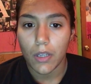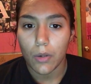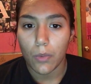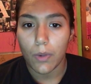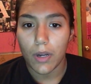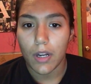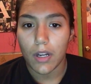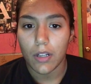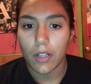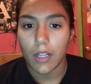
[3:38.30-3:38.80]

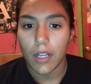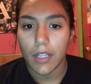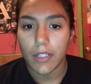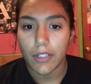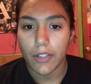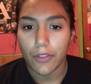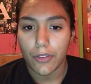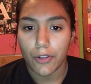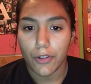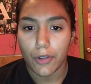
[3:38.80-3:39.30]
While
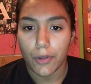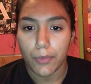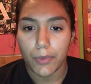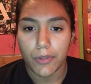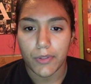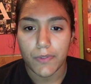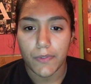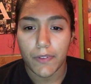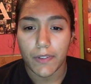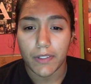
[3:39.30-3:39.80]
another
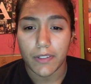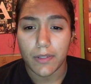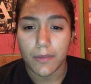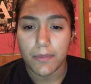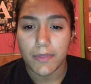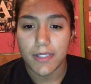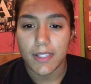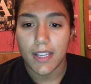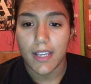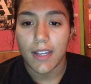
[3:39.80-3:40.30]
abuse
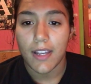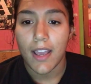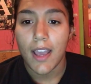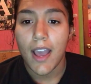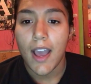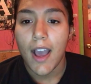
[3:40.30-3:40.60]
victim said,